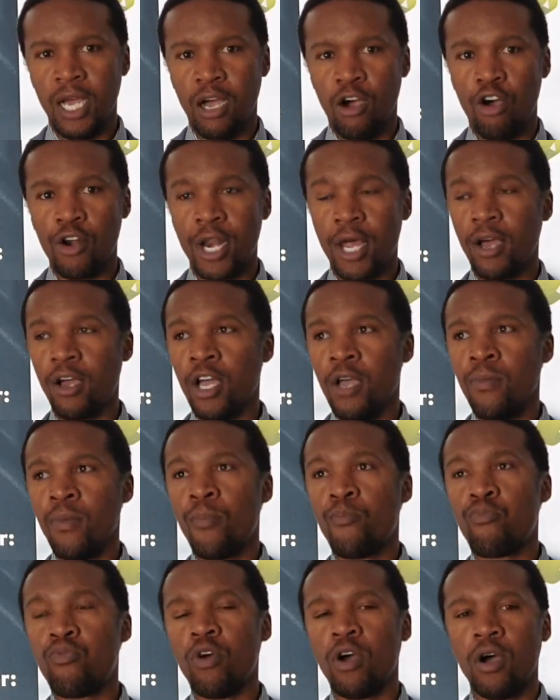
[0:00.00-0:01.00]
on
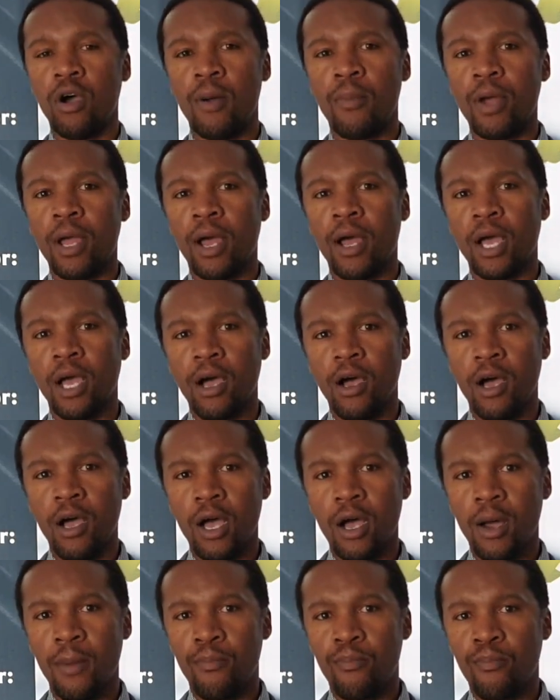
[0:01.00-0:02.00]
a
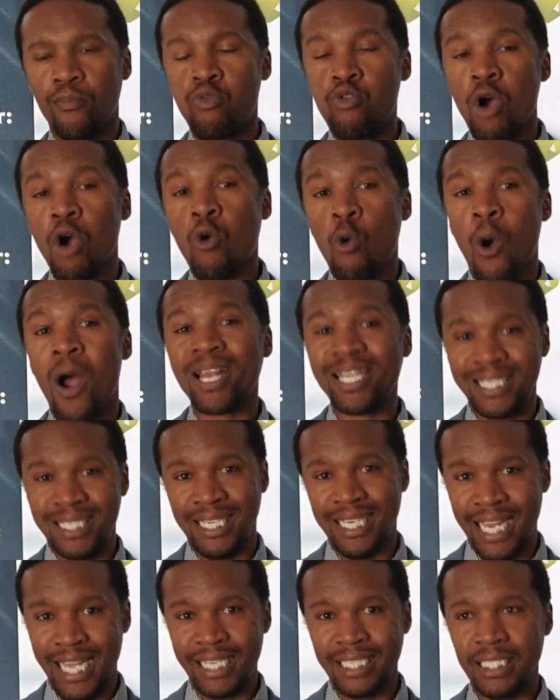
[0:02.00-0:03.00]
poor
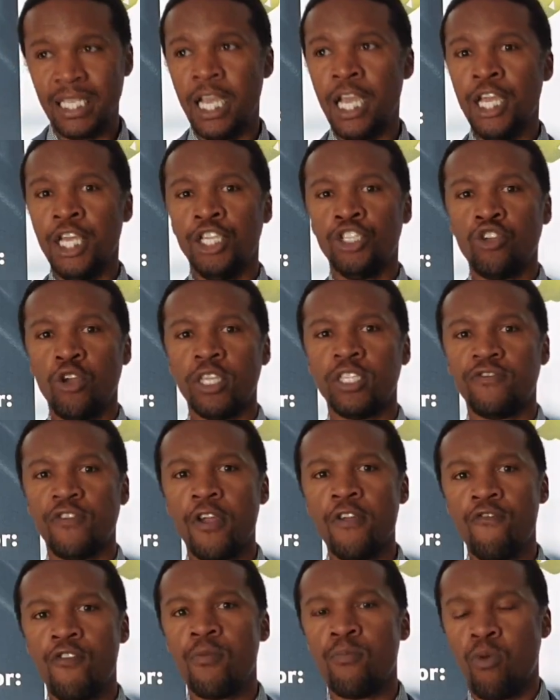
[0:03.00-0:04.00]
quality lens. So it's
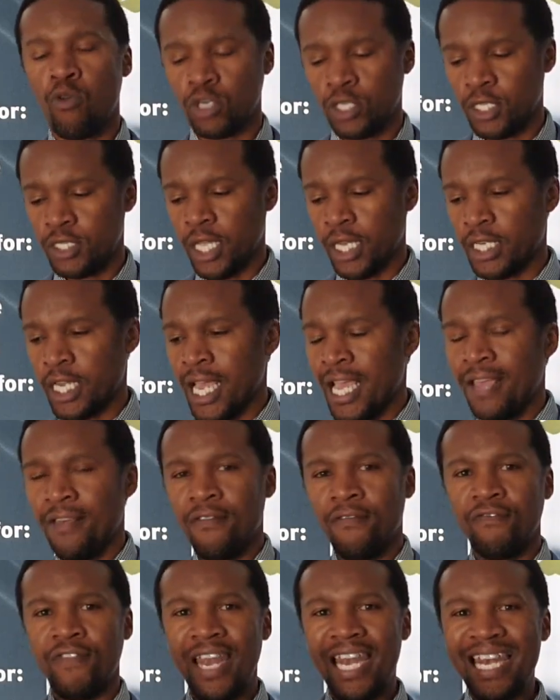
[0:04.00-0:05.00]
very, very important
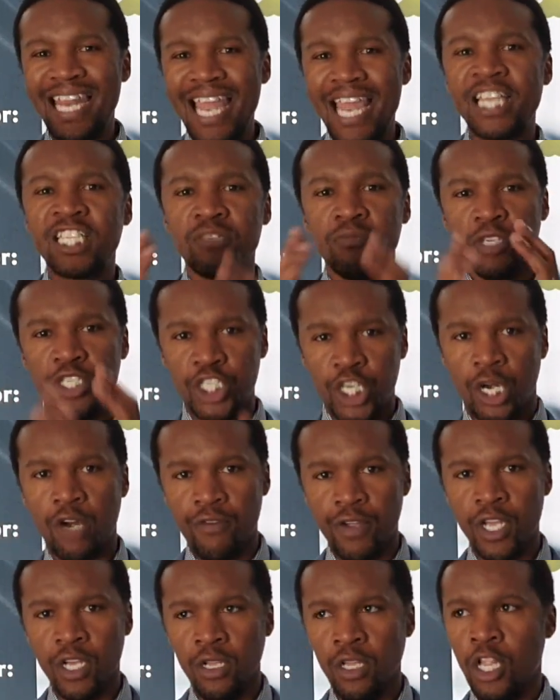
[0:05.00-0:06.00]
that the lens
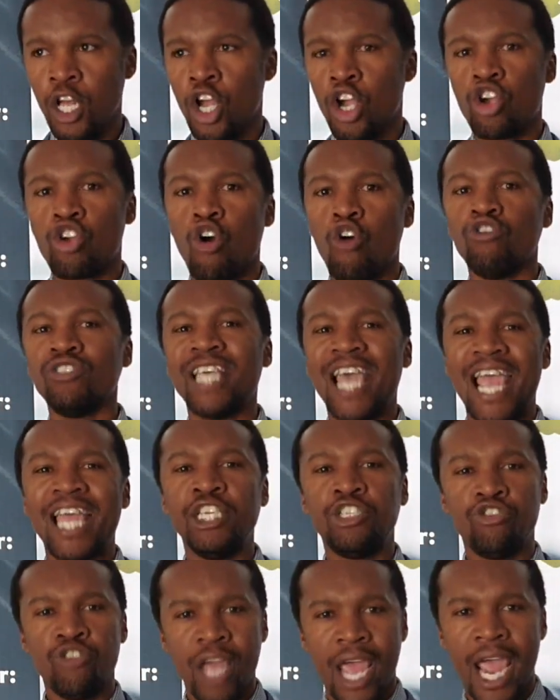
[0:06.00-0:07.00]
material goes hand
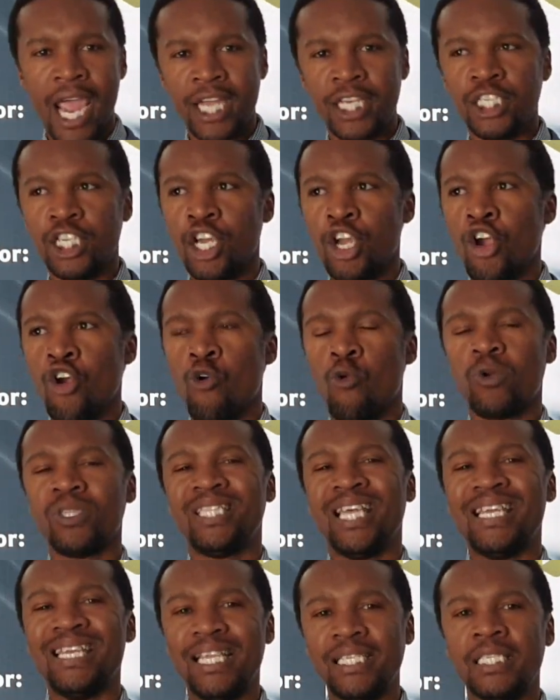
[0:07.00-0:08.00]
to hand with
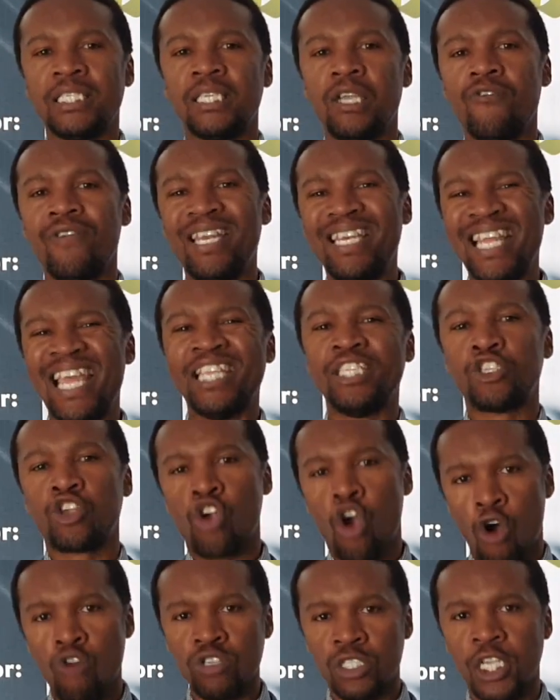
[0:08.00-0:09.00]
the necessary lens
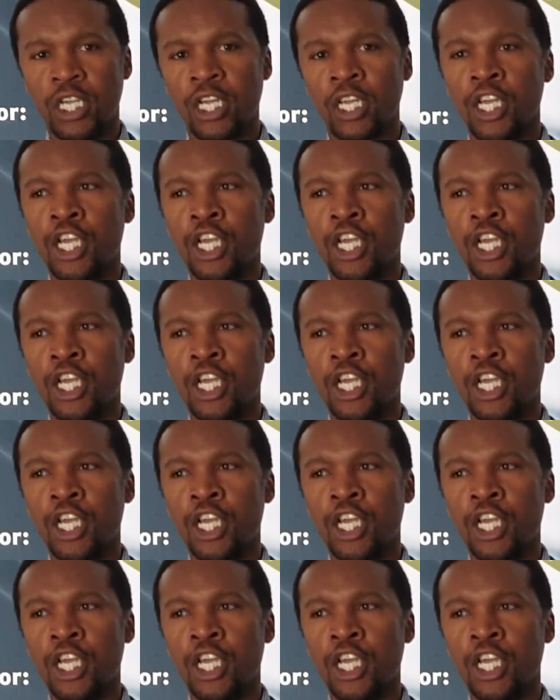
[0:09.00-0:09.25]
coating